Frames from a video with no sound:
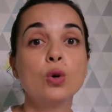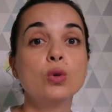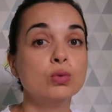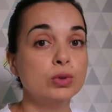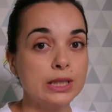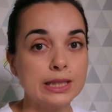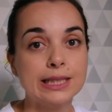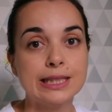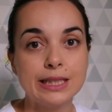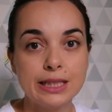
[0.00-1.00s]
who
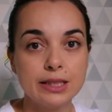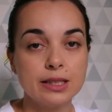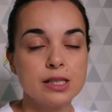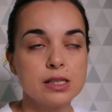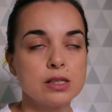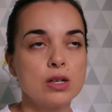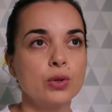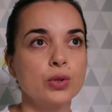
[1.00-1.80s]
really need it. You know,